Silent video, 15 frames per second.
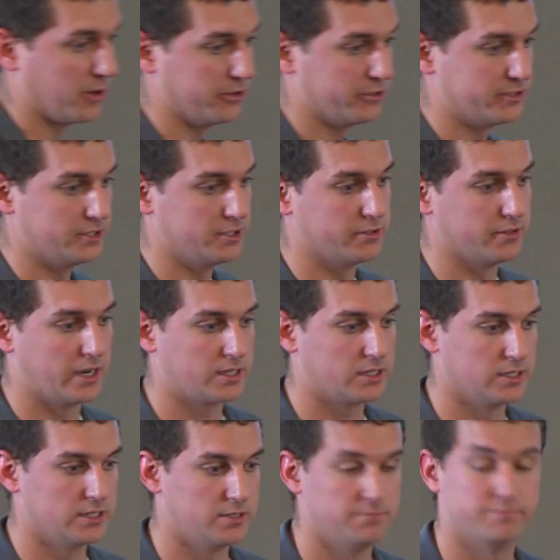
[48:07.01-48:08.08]
the person
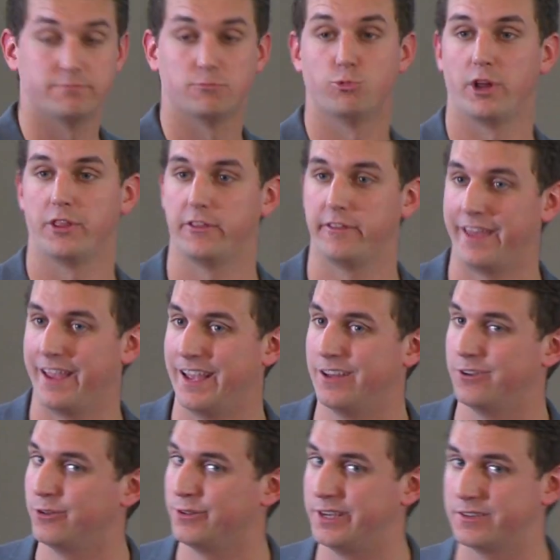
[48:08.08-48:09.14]
directly. Whether they
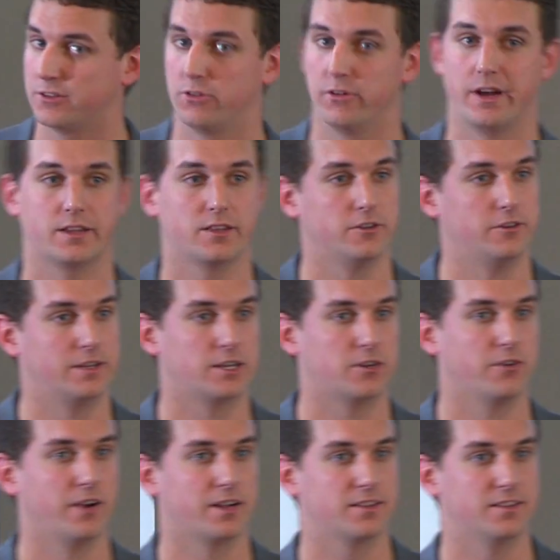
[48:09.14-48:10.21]
handled it correctly or
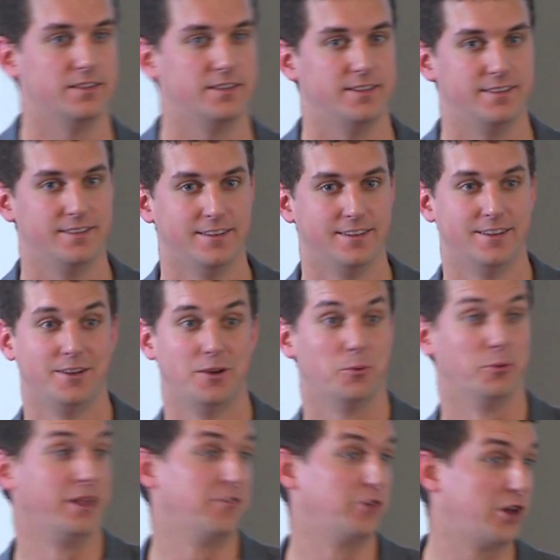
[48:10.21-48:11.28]
incorrectly,
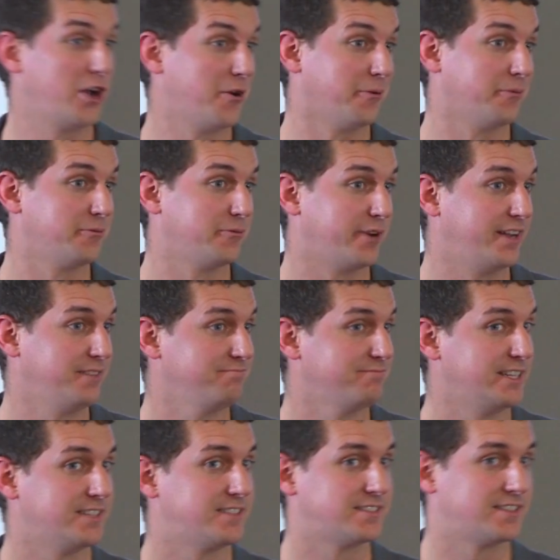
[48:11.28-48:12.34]
we'll never know, right?
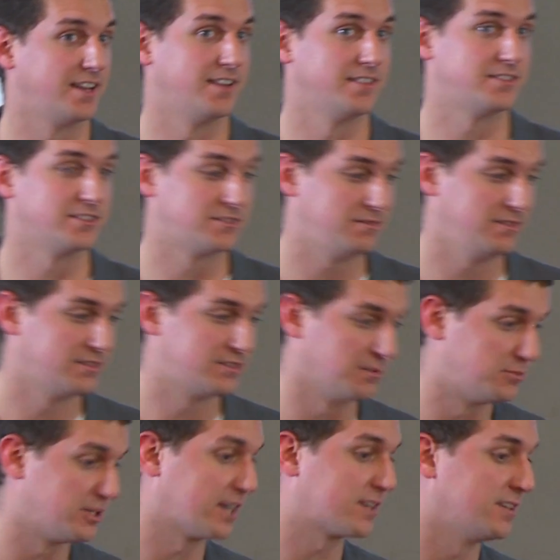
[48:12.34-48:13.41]
It's
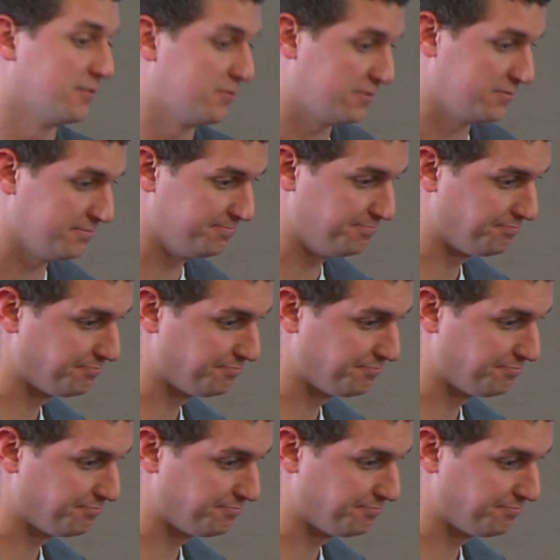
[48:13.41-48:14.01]
subjective.